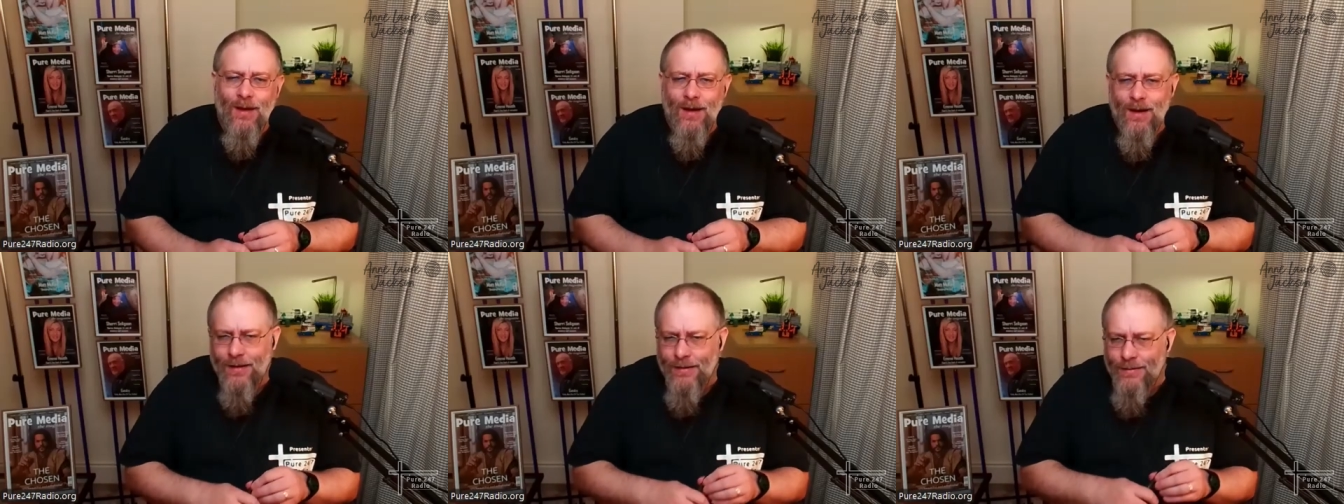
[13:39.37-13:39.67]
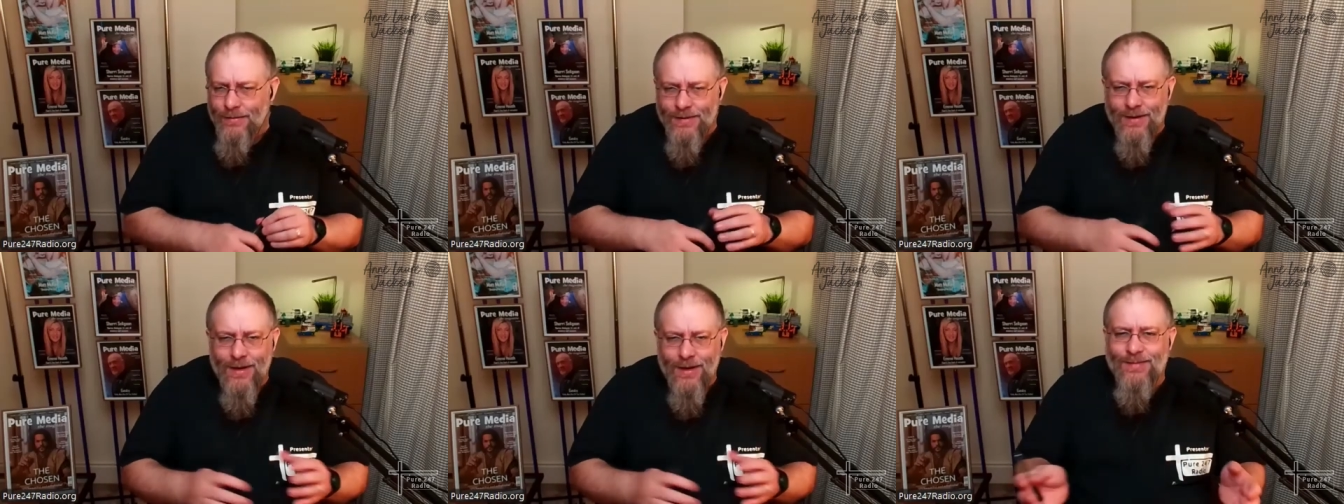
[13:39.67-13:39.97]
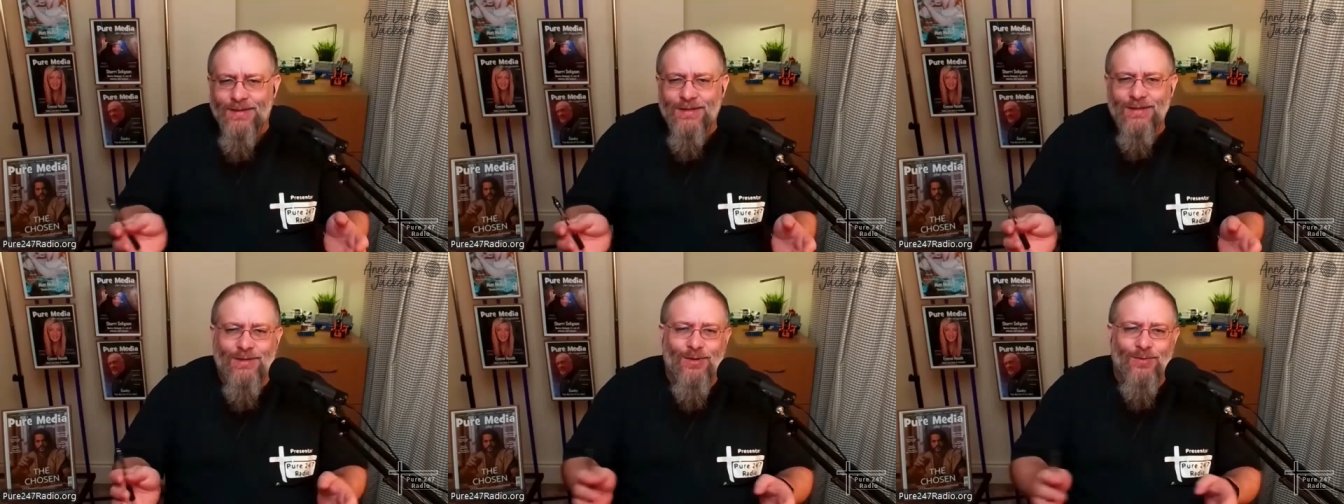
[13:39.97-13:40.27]
Oh, don't
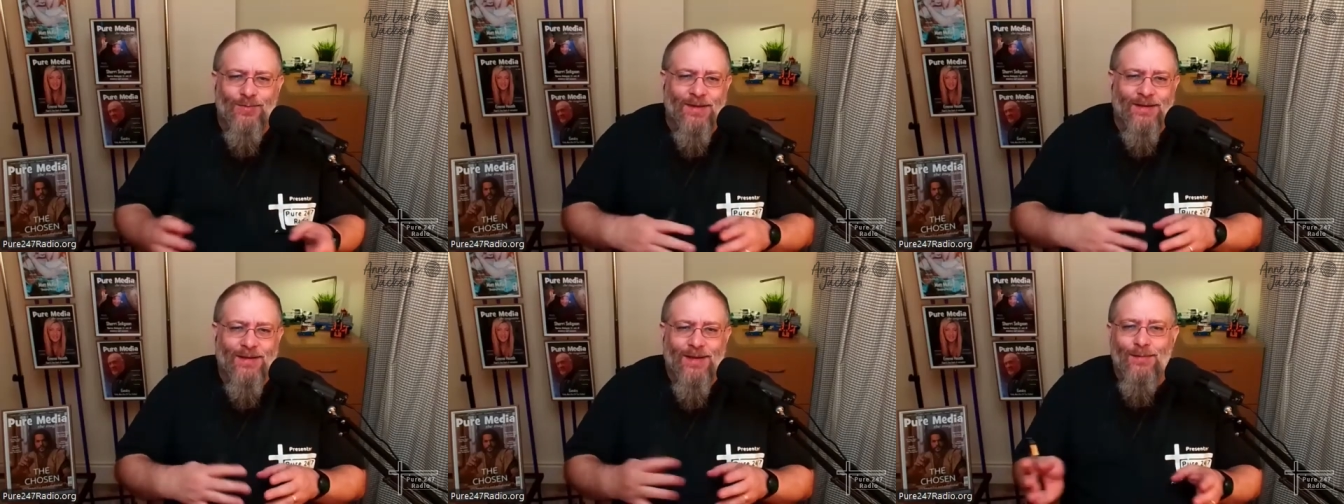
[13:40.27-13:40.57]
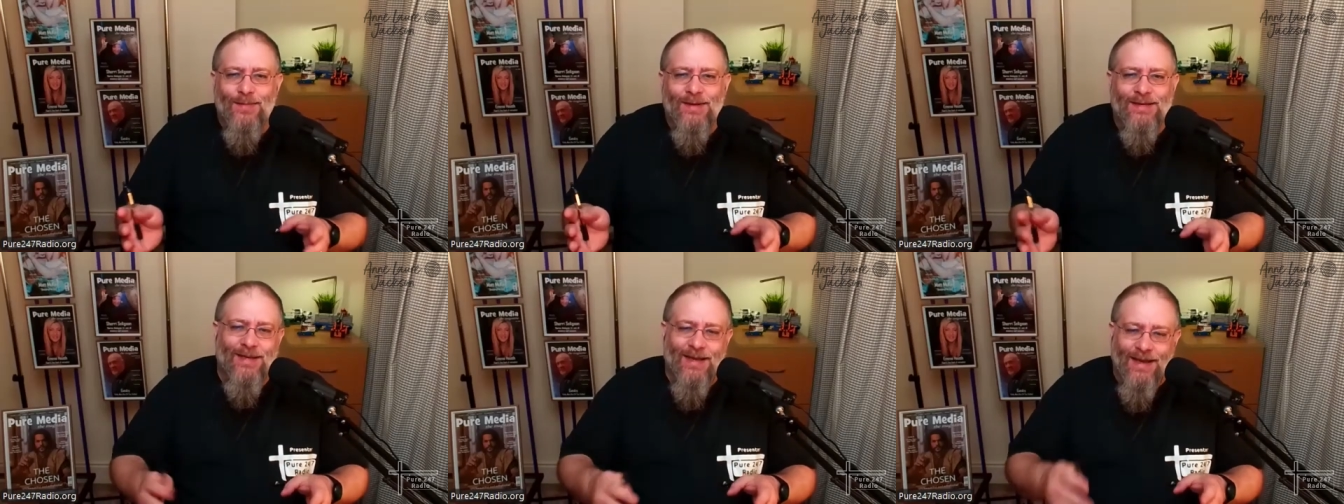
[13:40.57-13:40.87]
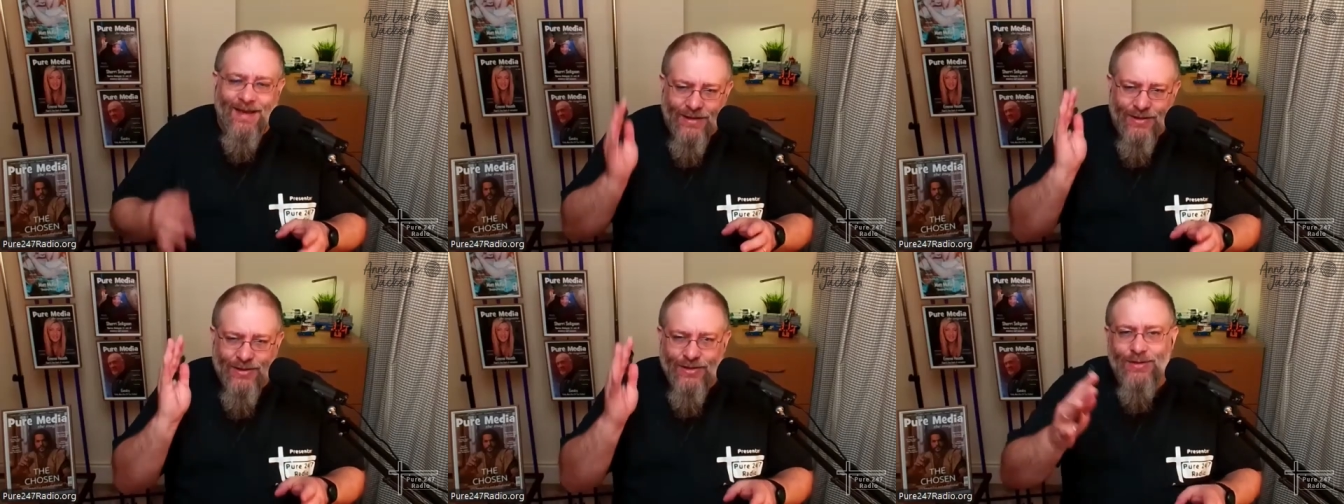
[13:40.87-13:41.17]
be stupid. Don't be
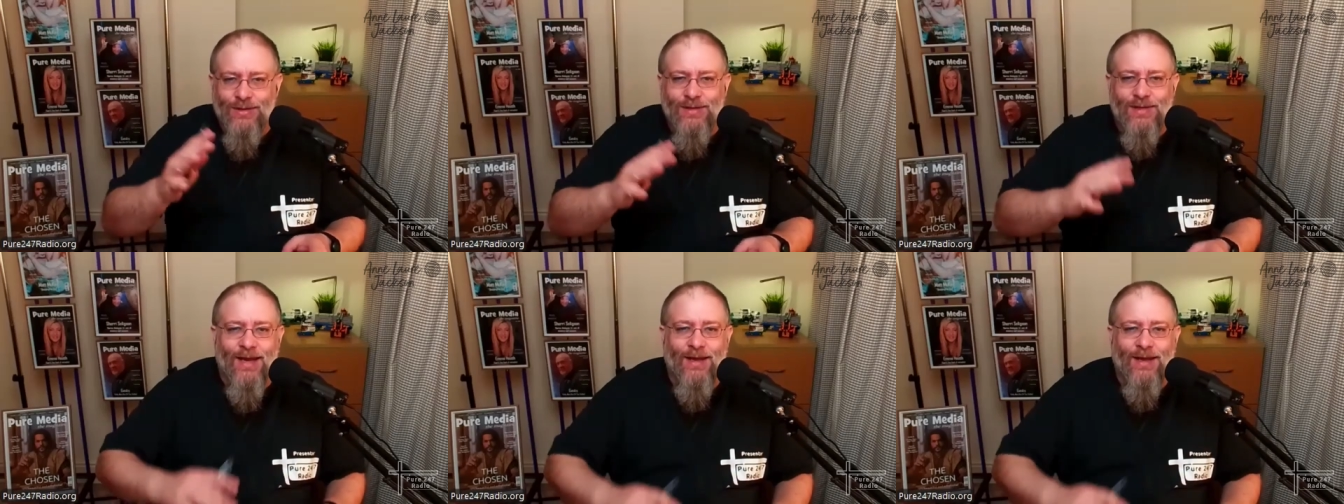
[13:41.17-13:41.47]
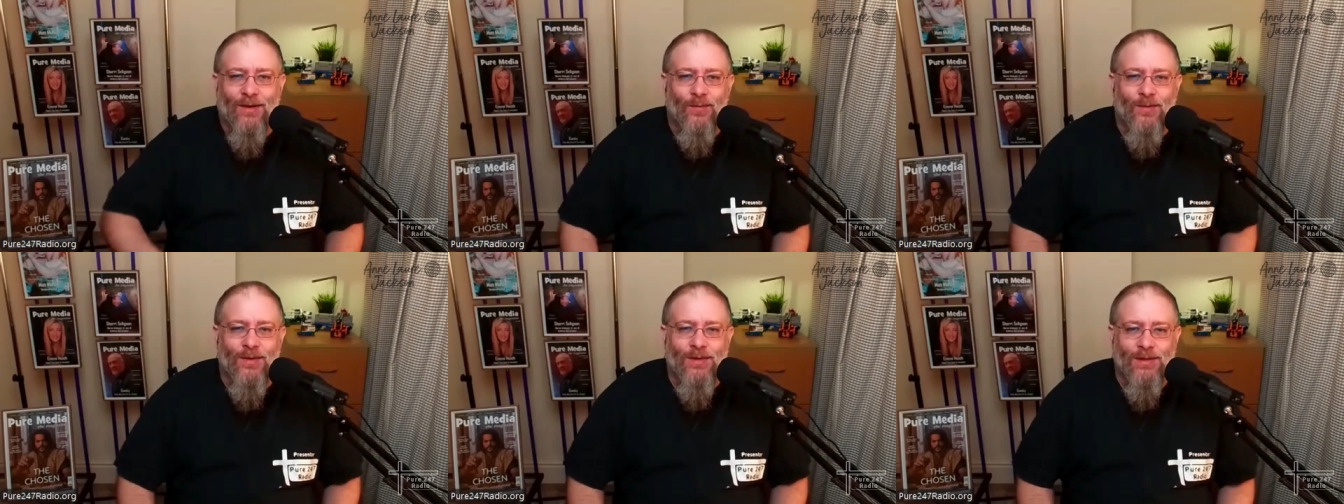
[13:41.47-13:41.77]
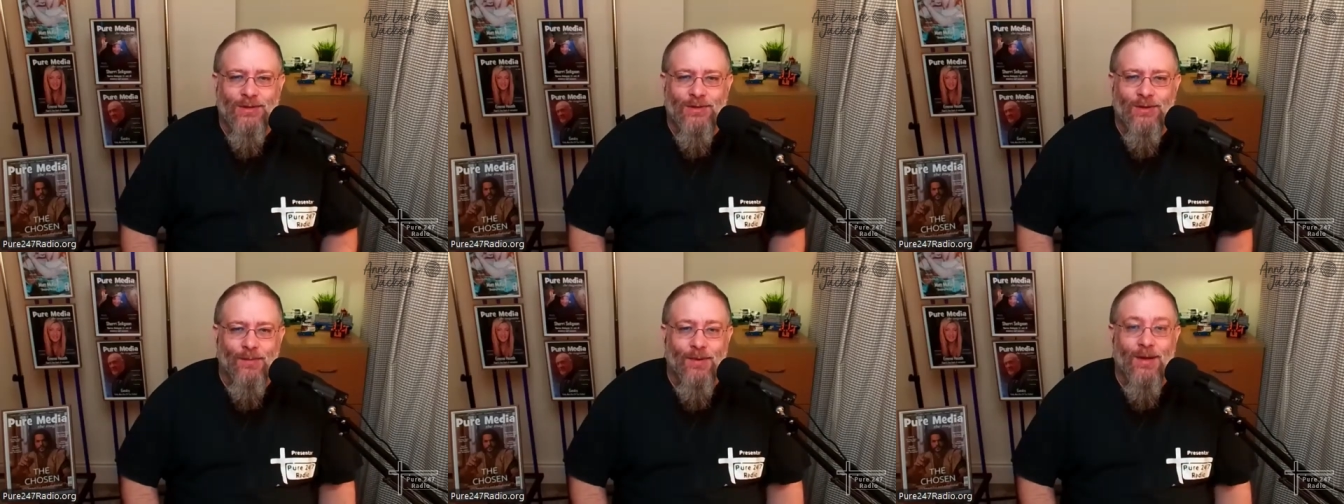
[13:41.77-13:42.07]
silly. Just get on with the
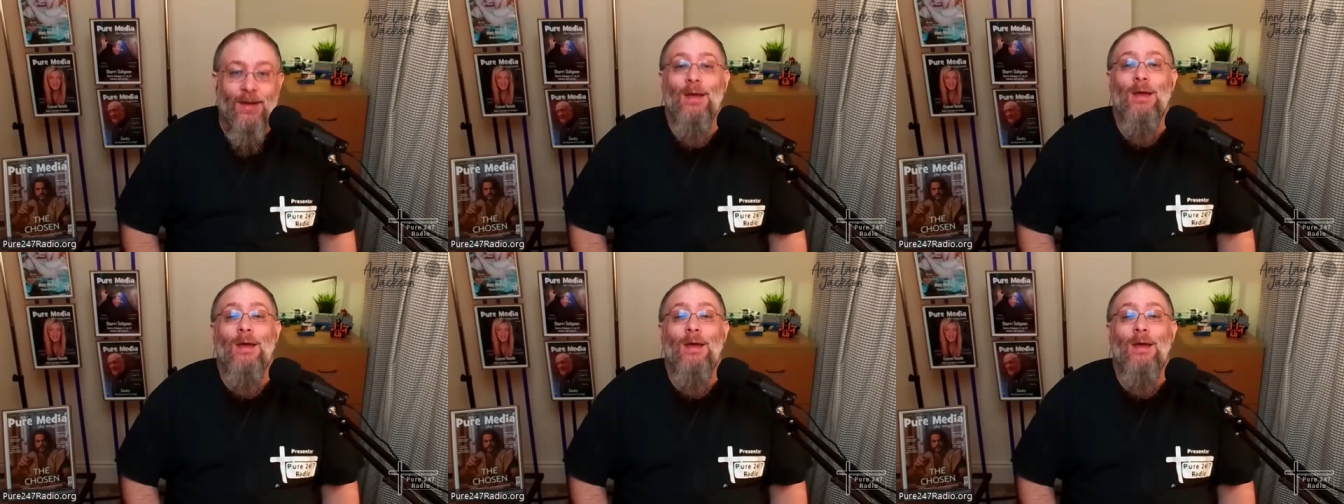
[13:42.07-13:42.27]
job.